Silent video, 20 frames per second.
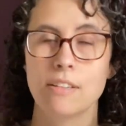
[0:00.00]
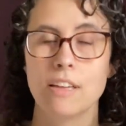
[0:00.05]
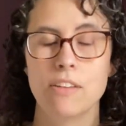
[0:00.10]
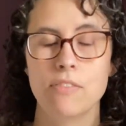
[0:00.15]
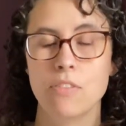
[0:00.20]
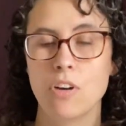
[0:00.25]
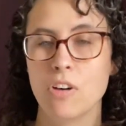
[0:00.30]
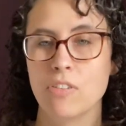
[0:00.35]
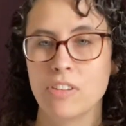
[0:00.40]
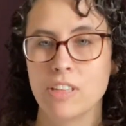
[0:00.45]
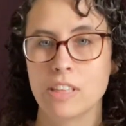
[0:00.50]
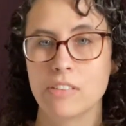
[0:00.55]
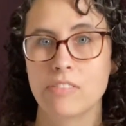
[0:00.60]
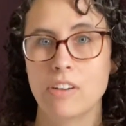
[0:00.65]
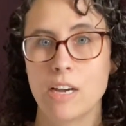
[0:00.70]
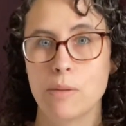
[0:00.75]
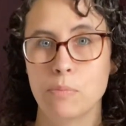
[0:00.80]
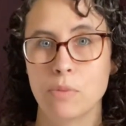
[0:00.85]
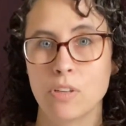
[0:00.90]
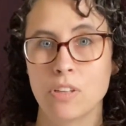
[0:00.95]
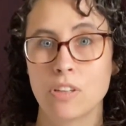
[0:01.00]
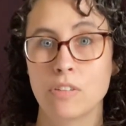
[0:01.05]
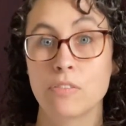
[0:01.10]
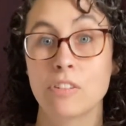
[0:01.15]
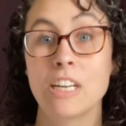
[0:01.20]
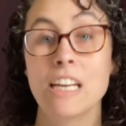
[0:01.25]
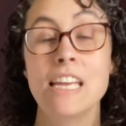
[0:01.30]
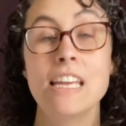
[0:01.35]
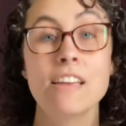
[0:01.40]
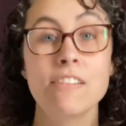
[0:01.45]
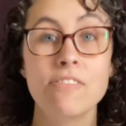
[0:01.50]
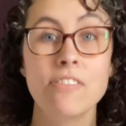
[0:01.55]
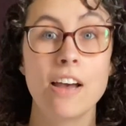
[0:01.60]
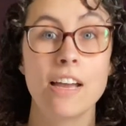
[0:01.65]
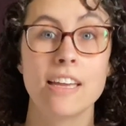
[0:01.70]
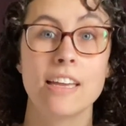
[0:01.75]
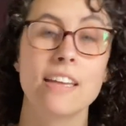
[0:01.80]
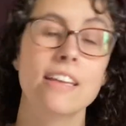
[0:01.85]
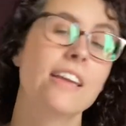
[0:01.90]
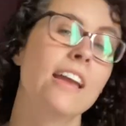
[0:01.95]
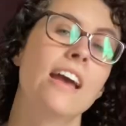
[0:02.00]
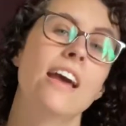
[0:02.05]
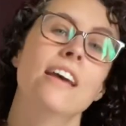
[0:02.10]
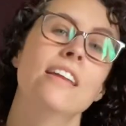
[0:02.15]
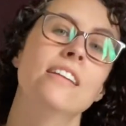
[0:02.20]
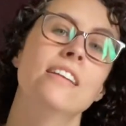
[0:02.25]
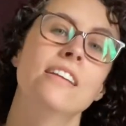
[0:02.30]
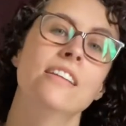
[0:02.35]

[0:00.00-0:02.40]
involving the Vine Pullover, if I can get